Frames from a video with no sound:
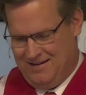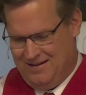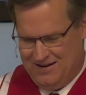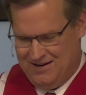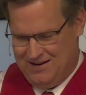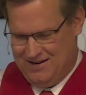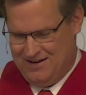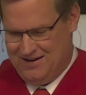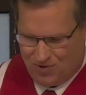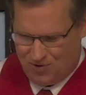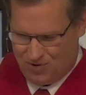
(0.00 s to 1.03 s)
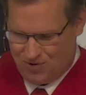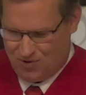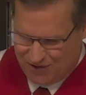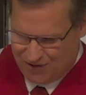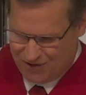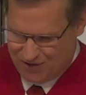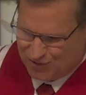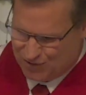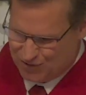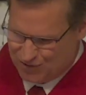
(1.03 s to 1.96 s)
It is the outworking of your
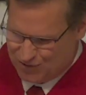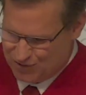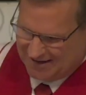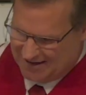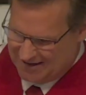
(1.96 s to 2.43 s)
devotion to God.